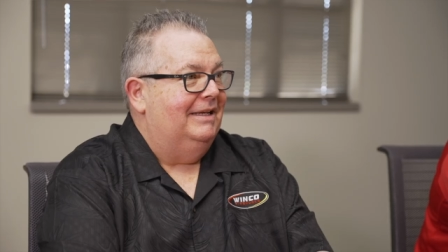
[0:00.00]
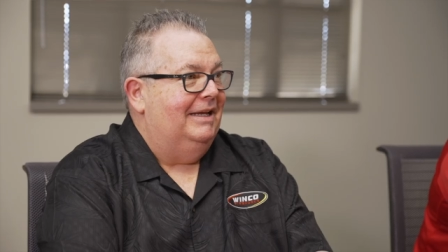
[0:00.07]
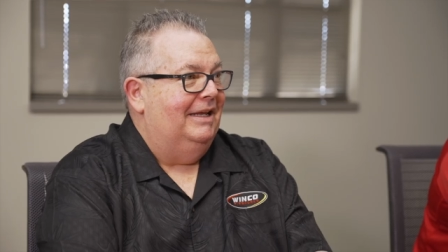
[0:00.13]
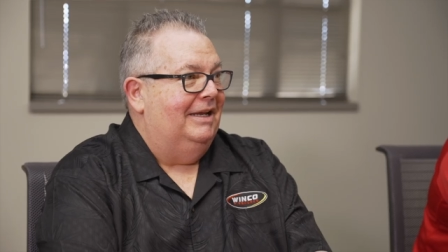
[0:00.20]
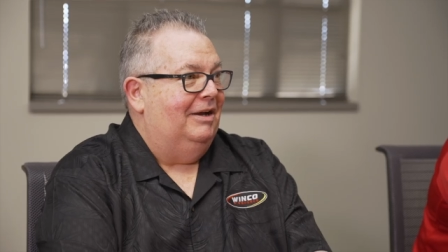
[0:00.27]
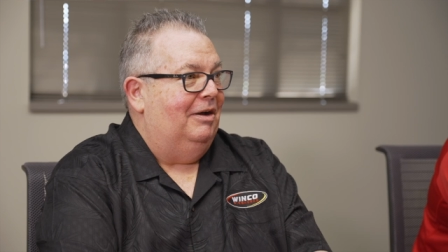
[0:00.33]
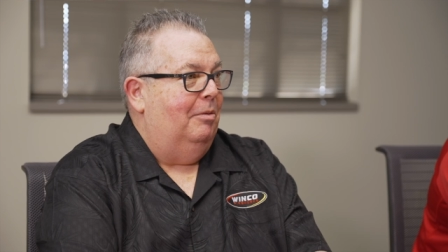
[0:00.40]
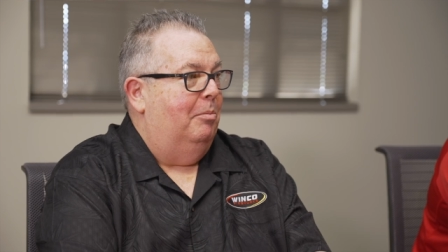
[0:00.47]

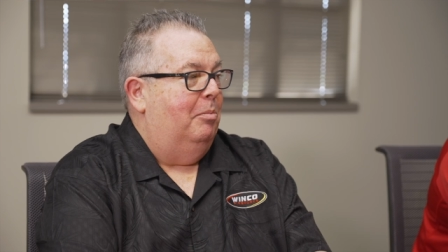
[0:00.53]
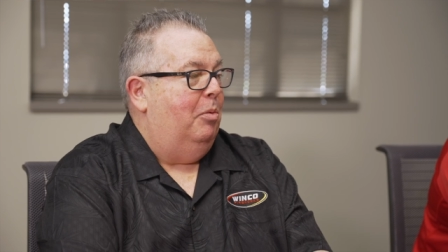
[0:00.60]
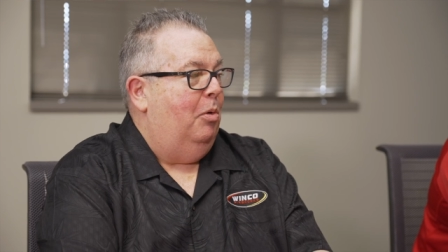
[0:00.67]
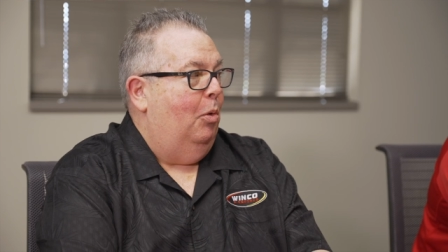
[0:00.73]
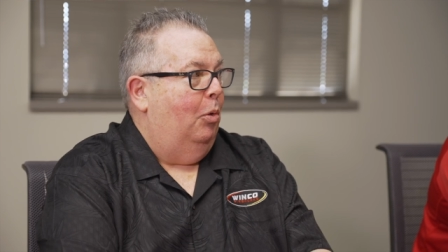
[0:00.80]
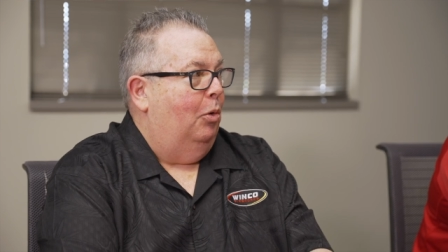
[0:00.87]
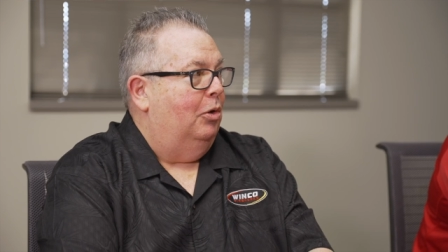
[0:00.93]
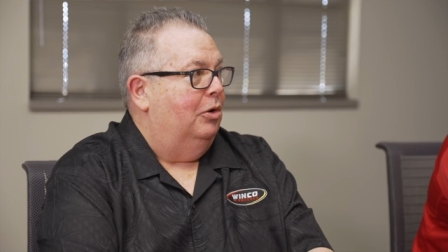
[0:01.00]
Uh, we used to see it
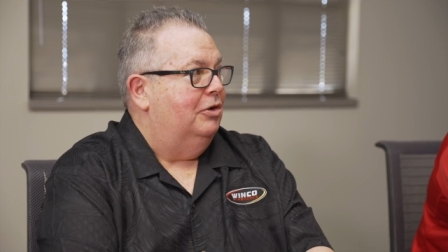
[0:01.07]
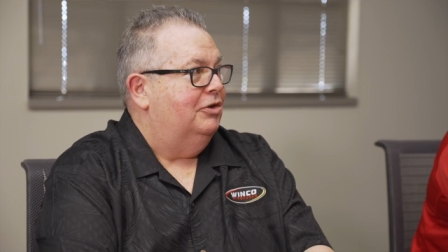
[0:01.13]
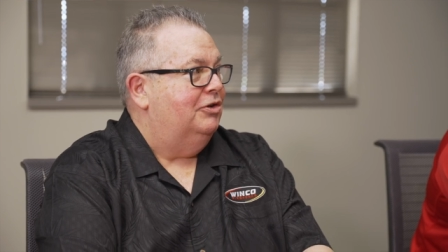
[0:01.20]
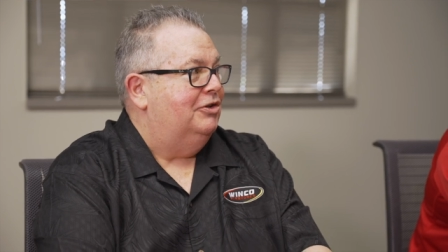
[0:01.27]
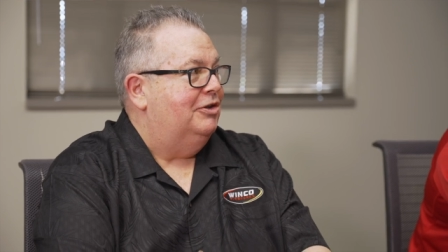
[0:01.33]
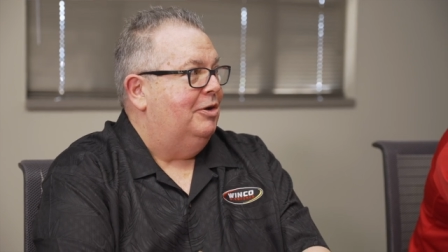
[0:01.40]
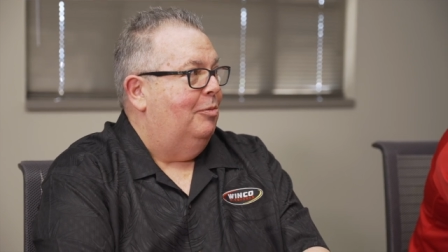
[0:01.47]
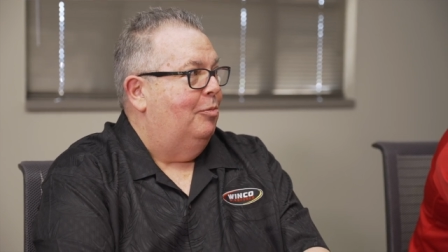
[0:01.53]
in China.
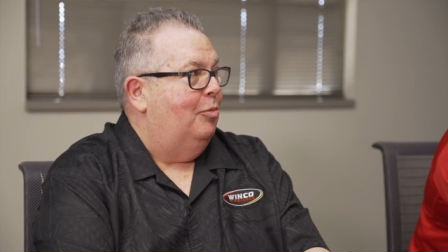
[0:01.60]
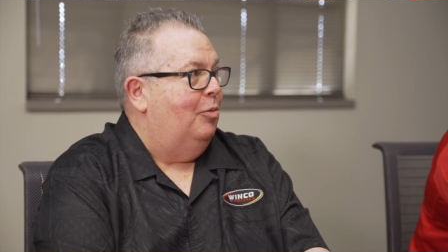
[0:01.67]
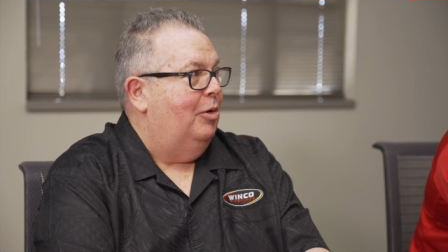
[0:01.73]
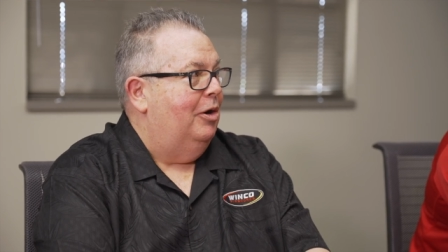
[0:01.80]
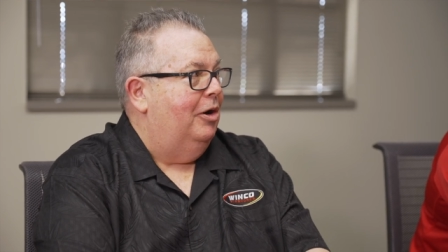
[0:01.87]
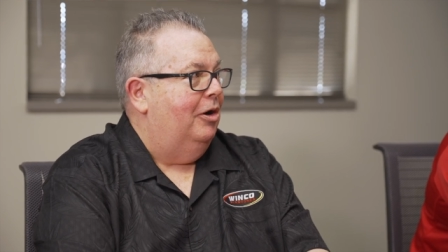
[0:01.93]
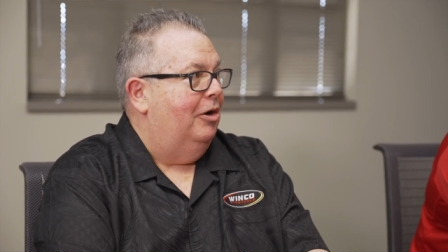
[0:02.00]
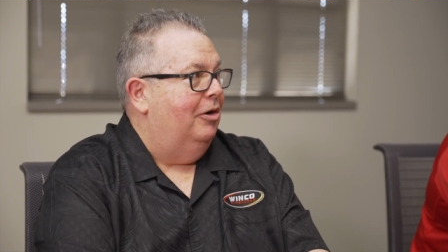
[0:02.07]
Unfortunately, we haven't
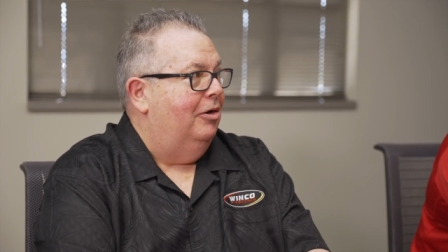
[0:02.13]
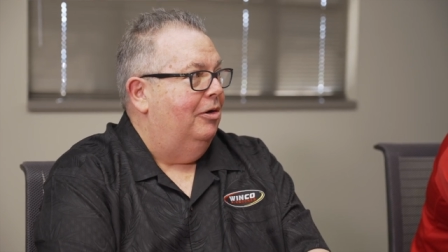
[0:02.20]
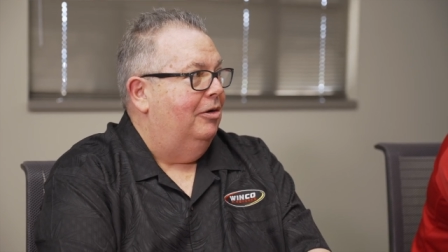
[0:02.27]
been to China